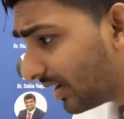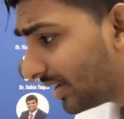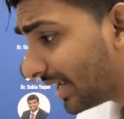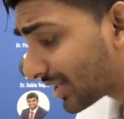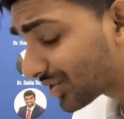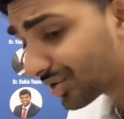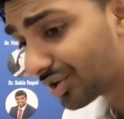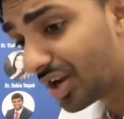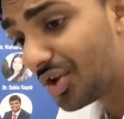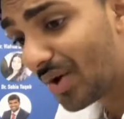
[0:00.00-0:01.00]
Yes, sir,
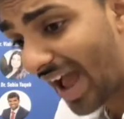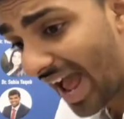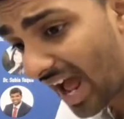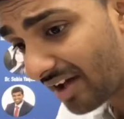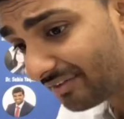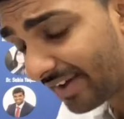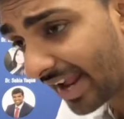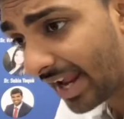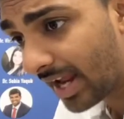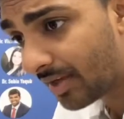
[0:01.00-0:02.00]
you have,
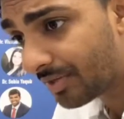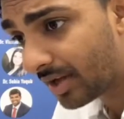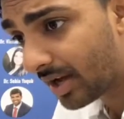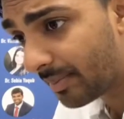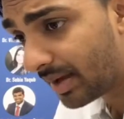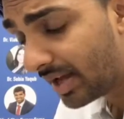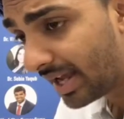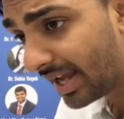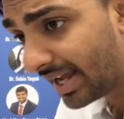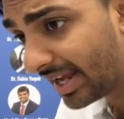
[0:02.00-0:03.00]
and
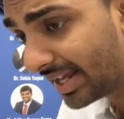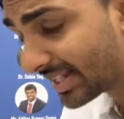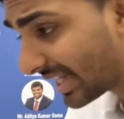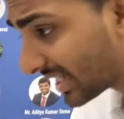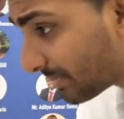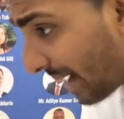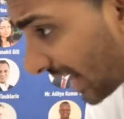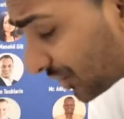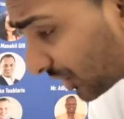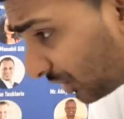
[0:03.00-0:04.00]
it's
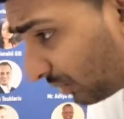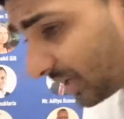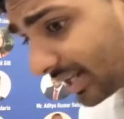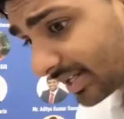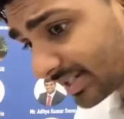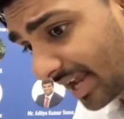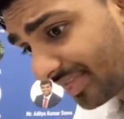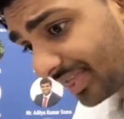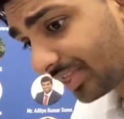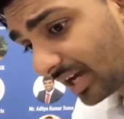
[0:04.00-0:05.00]
magical because I
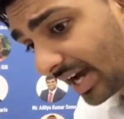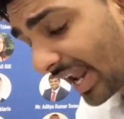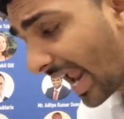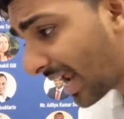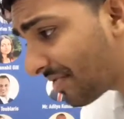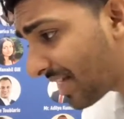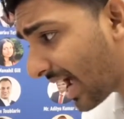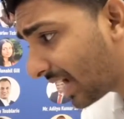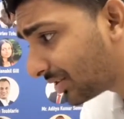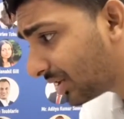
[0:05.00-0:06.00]
hand
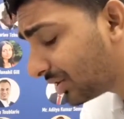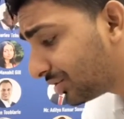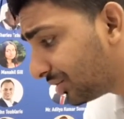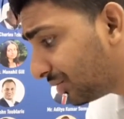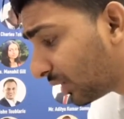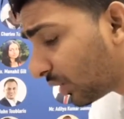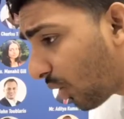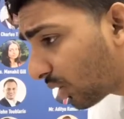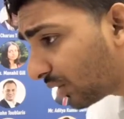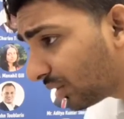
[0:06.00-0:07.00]
that to a
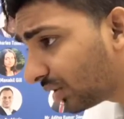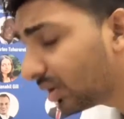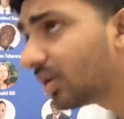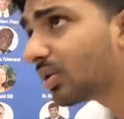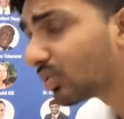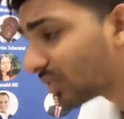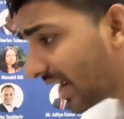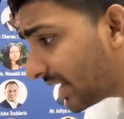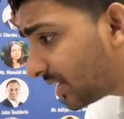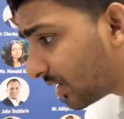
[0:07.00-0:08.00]
local
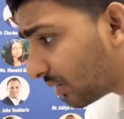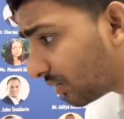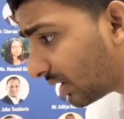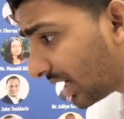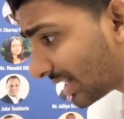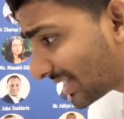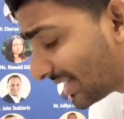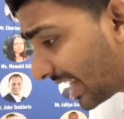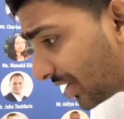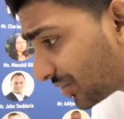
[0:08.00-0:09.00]
radio
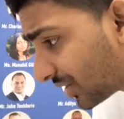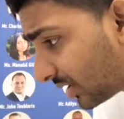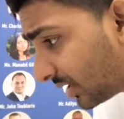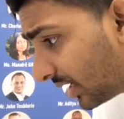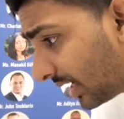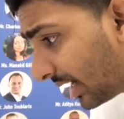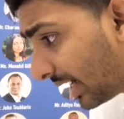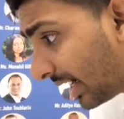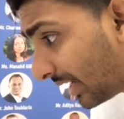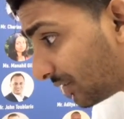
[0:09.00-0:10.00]
station
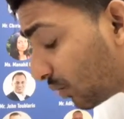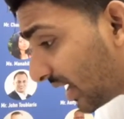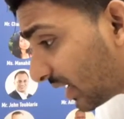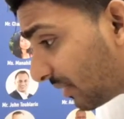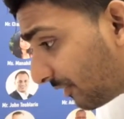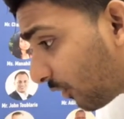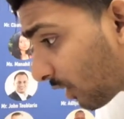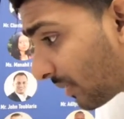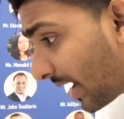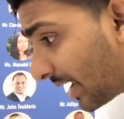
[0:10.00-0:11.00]
the week before
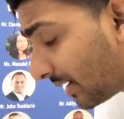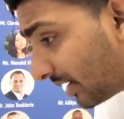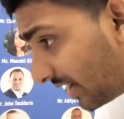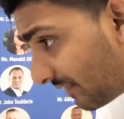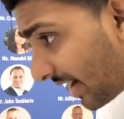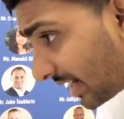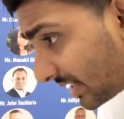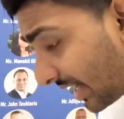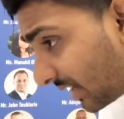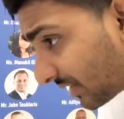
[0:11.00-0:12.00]
my event
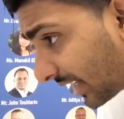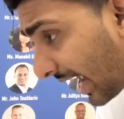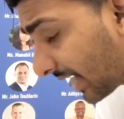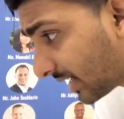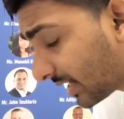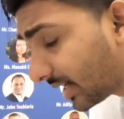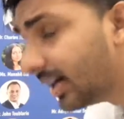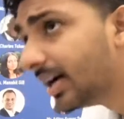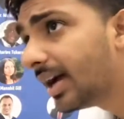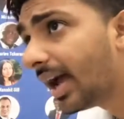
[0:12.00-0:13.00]
here in Canada,
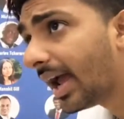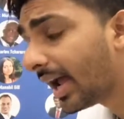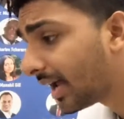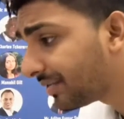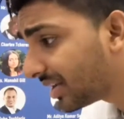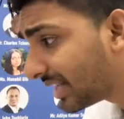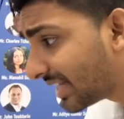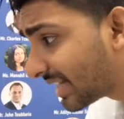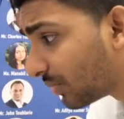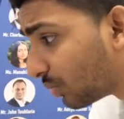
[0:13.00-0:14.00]
and they
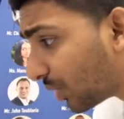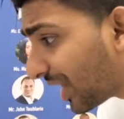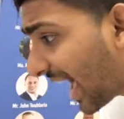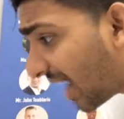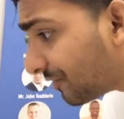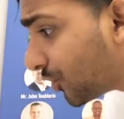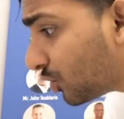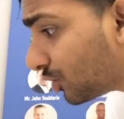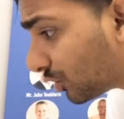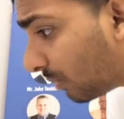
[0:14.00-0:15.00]
said, we'll have
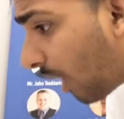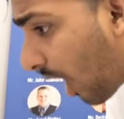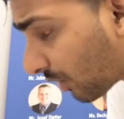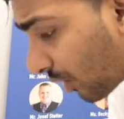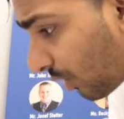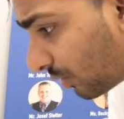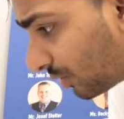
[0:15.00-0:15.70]
you tomorrow.